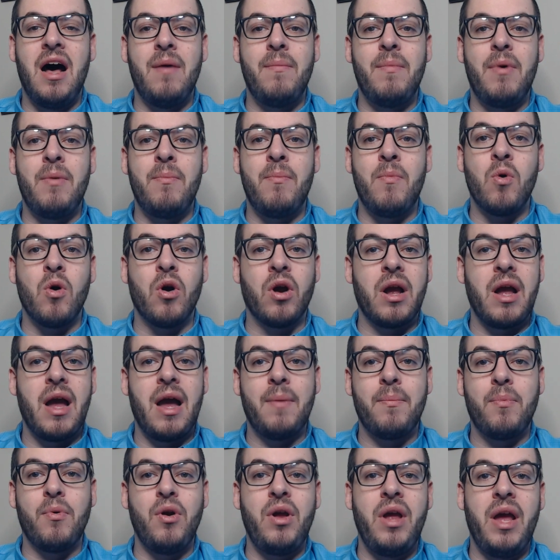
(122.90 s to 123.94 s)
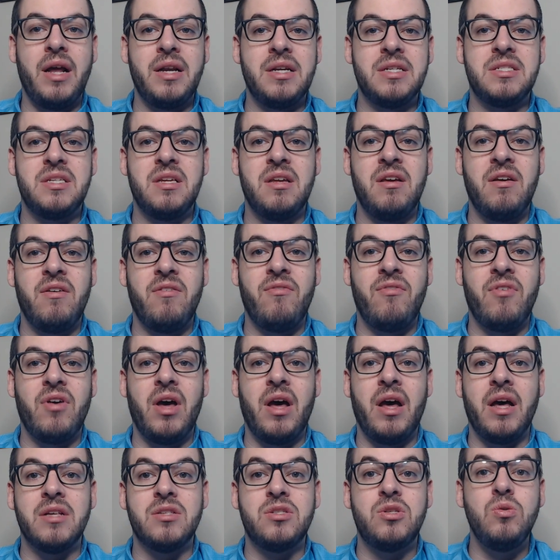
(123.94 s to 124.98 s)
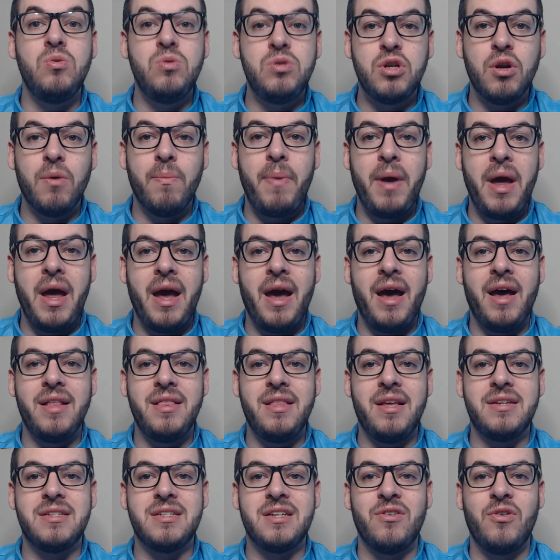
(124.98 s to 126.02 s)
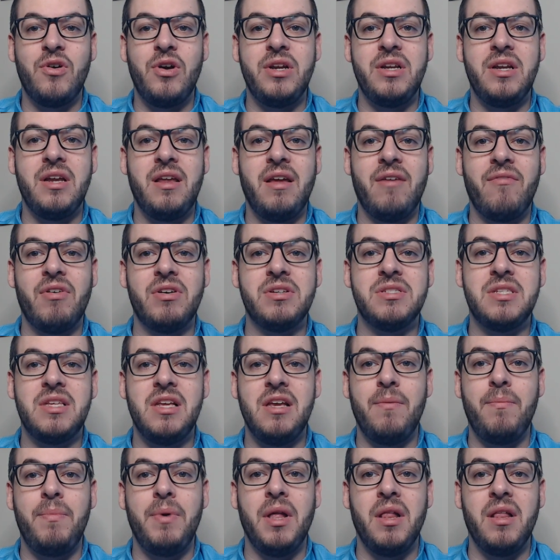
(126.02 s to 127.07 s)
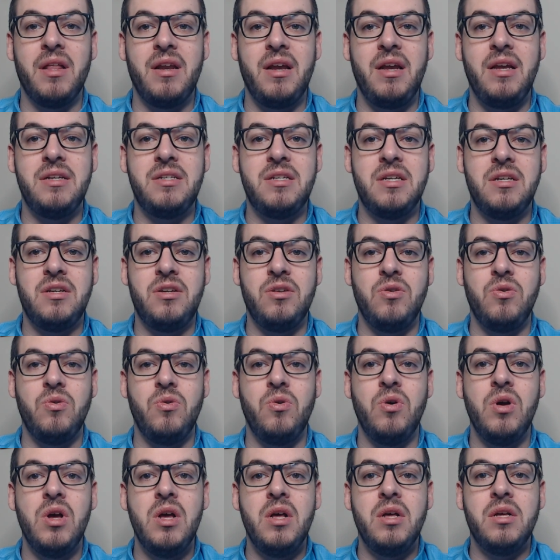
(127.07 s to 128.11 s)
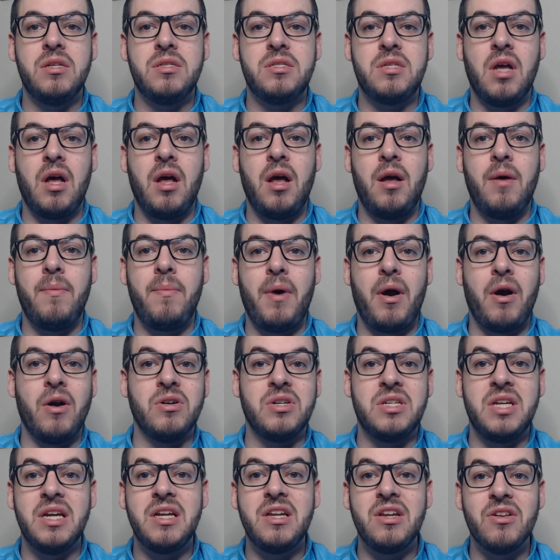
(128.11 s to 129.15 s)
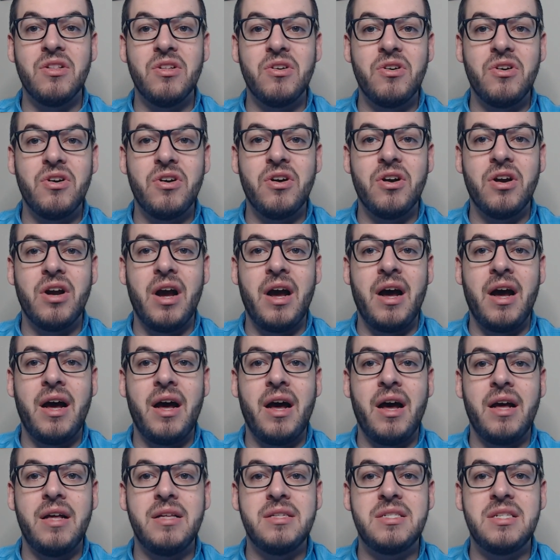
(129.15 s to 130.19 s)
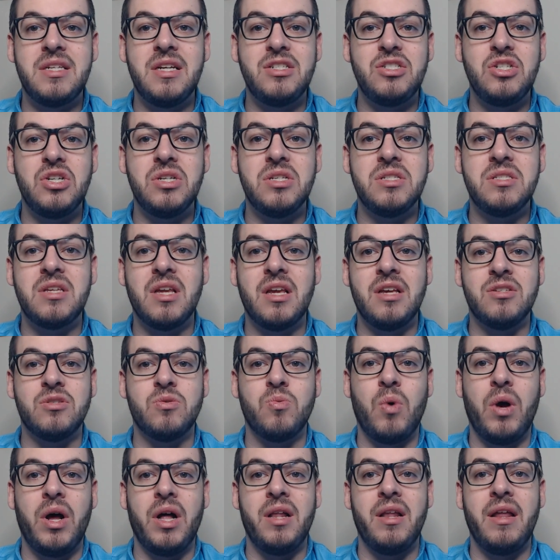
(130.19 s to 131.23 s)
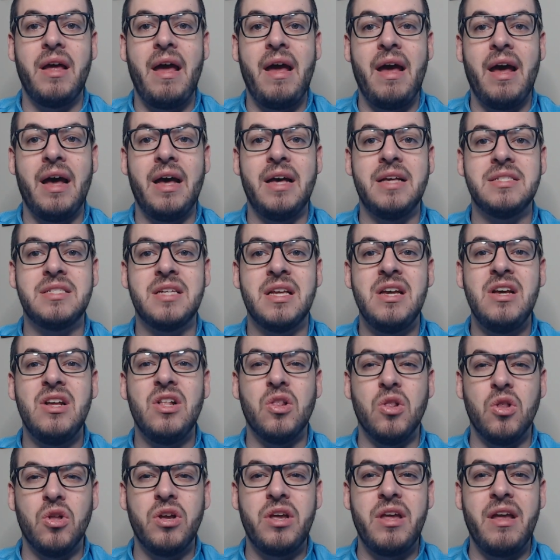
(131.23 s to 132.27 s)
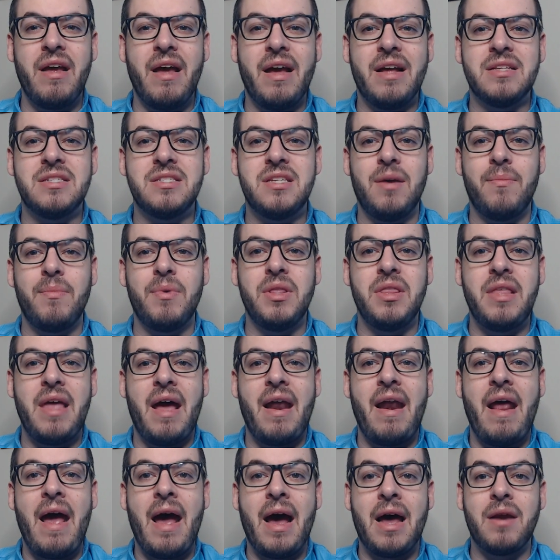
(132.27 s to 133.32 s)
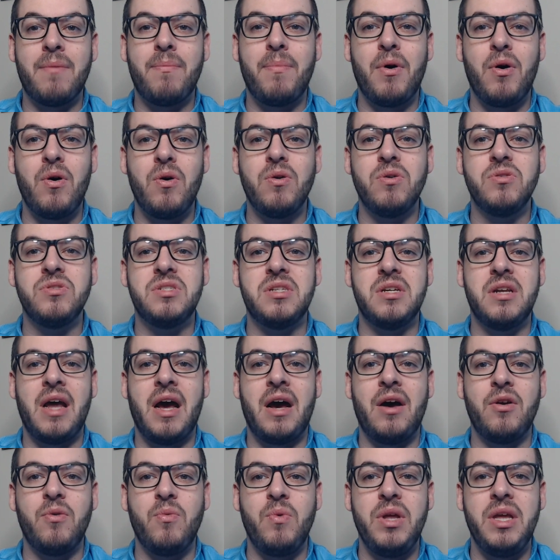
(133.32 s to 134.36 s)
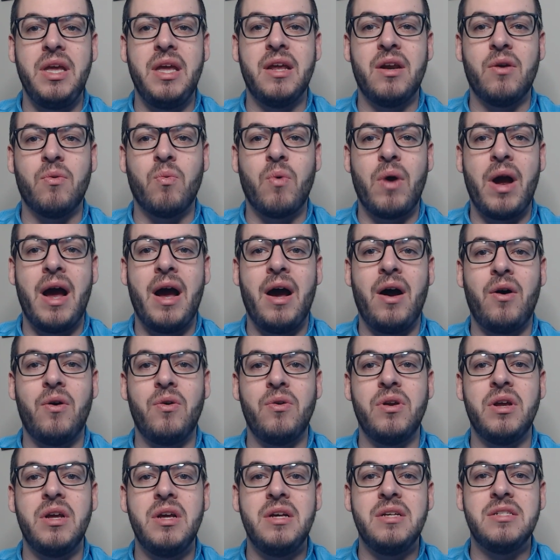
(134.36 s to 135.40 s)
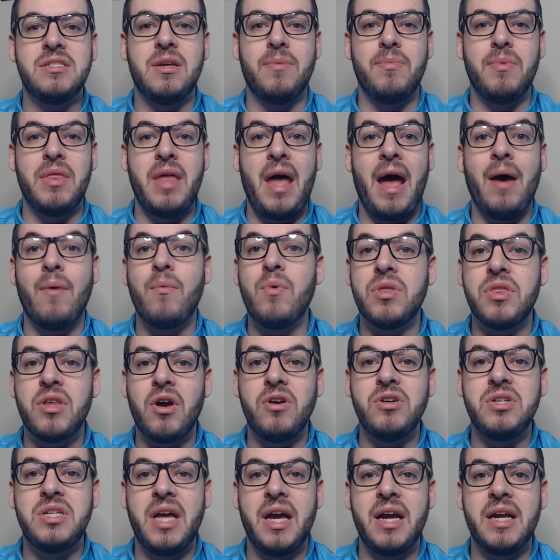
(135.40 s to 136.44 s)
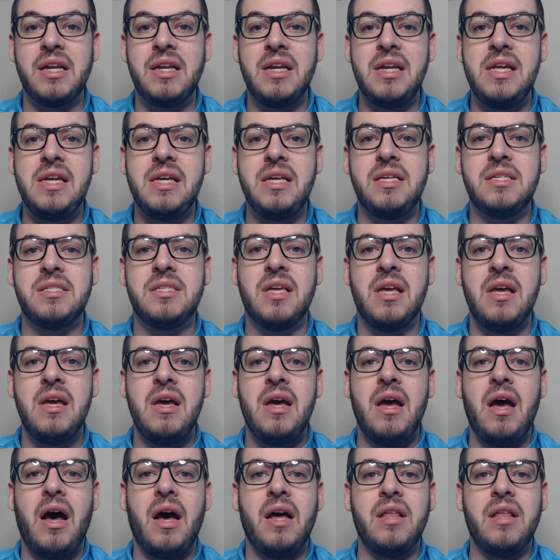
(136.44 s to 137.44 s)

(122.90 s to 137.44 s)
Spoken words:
a more comprehensive suture pad that's going to give us the ability to do subarticular stitches, as well as looking at some of that adipose and how do we get around some of that with our techniques.